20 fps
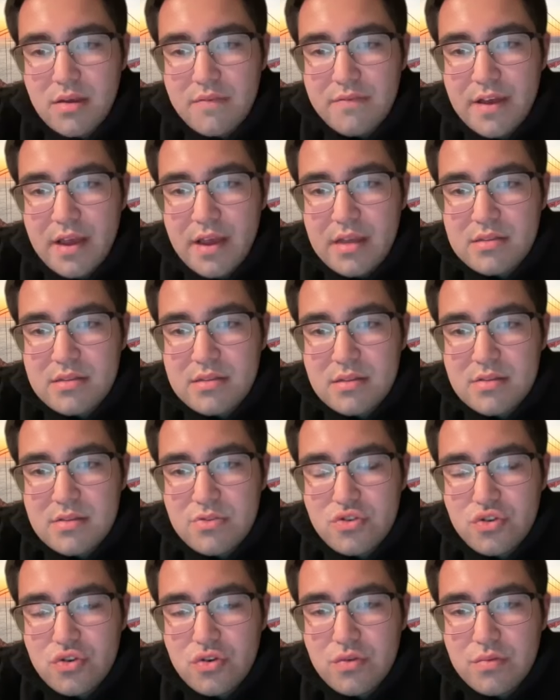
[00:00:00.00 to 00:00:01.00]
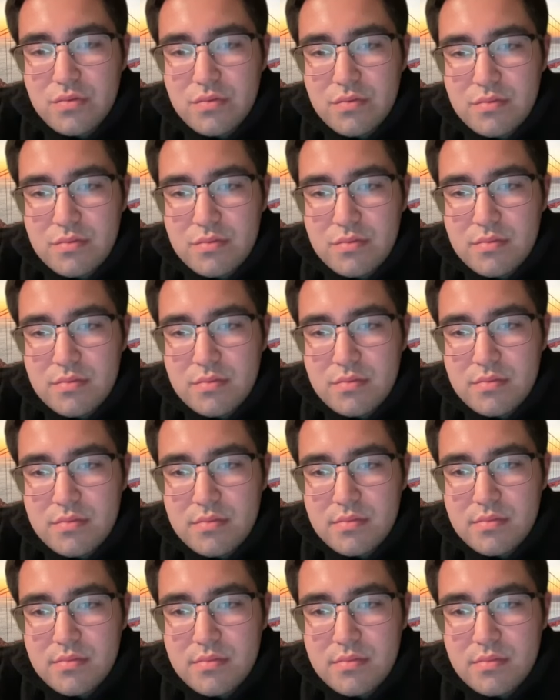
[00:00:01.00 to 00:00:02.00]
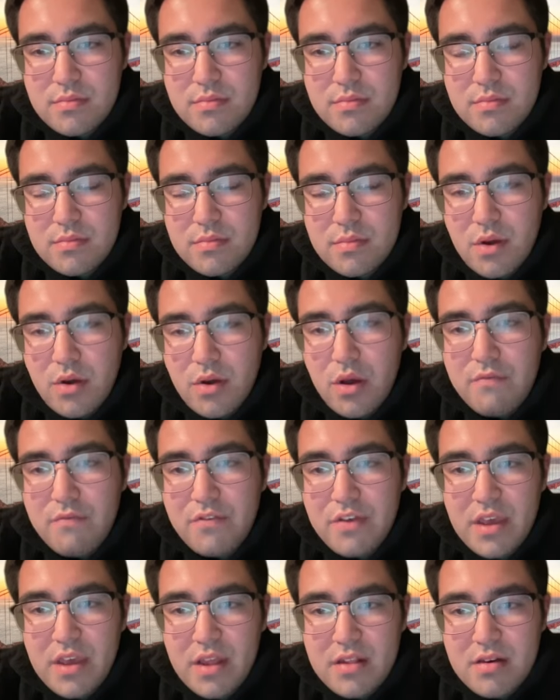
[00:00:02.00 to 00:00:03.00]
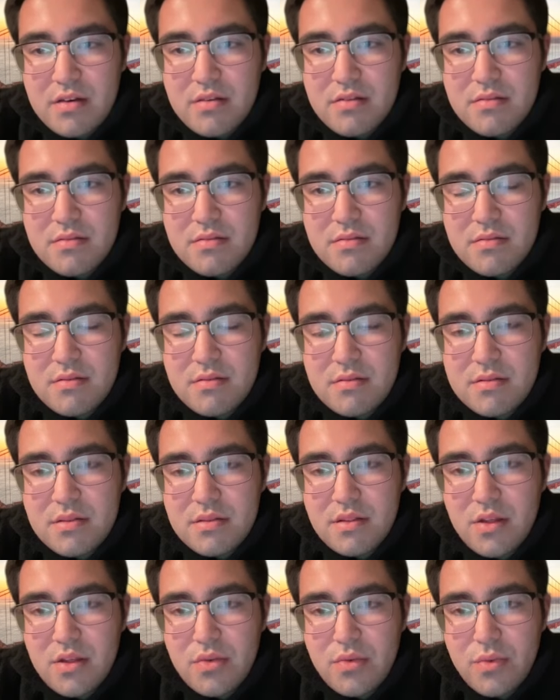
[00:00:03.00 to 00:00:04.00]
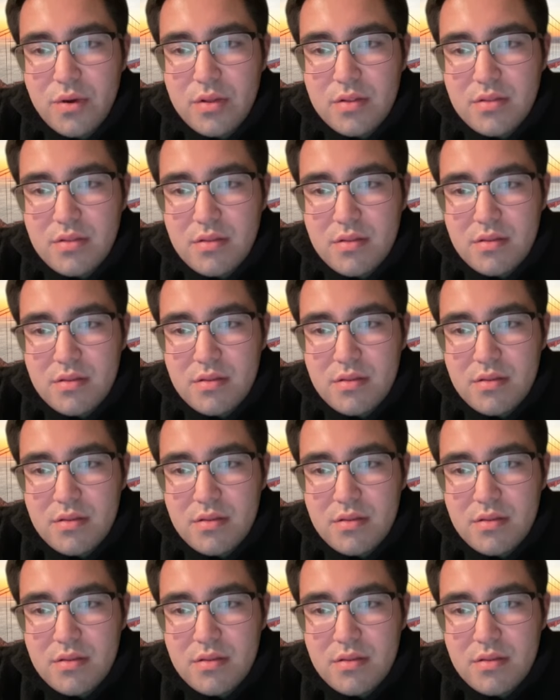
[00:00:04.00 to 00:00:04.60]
a tough ass. True. Okay, Vienna is another one.